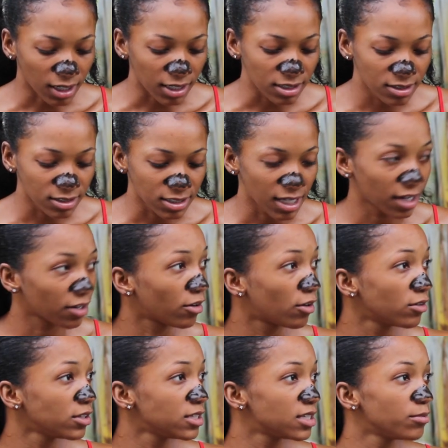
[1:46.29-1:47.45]
I need to take out all
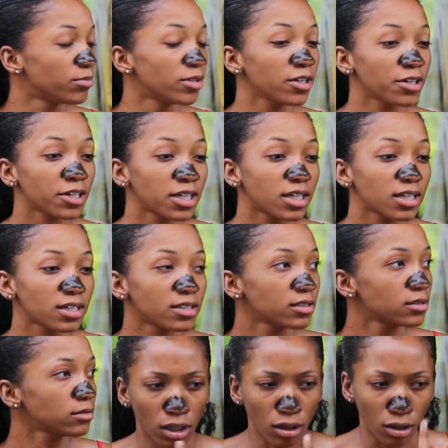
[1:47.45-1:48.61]
these impurities
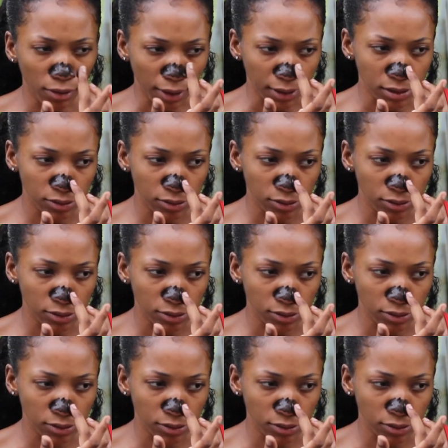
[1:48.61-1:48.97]
and all that.